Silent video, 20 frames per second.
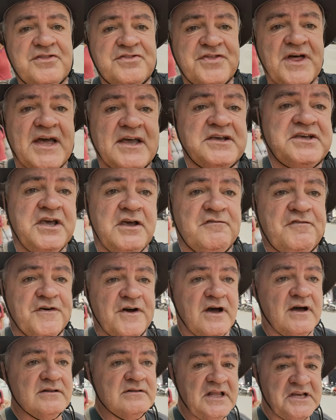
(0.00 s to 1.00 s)
thank you
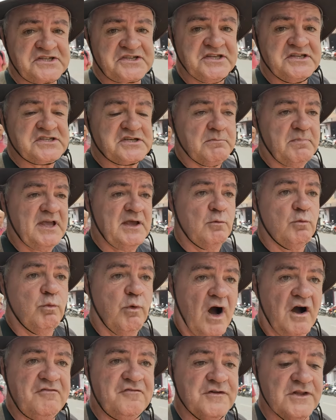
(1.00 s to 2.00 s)
for listening to me
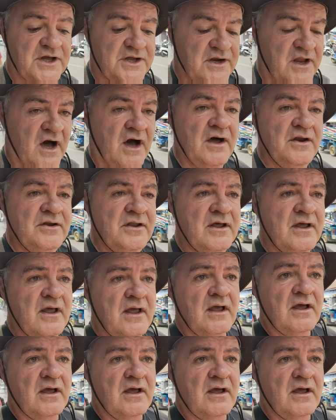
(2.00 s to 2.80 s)
waffling on.